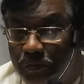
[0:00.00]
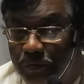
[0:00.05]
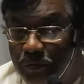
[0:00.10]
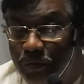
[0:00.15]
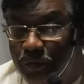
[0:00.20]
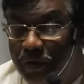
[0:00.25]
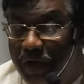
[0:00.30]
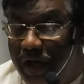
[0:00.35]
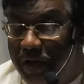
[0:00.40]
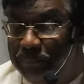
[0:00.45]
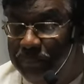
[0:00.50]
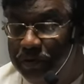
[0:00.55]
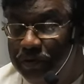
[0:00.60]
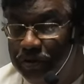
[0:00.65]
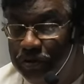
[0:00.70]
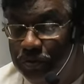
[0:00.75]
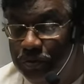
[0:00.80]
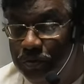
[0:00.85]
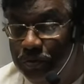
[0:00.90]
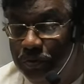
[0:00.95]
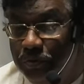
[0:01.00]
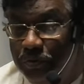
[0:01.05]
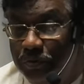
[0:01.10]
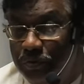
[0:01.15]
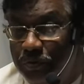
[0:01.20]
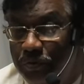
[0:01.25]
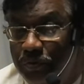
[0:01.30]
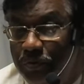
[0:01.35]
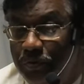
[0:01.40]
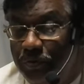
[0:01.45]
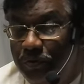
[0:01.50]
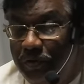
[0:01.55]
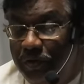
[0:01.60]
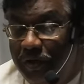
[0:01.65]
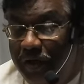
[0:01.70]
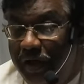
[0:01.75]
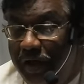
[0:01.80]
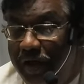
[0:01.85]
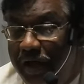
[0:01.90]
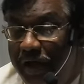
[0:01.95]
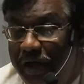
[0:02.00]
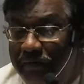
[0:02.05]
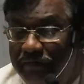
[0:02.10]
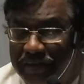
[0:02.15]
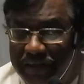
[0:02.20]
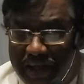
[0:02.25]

who happened to have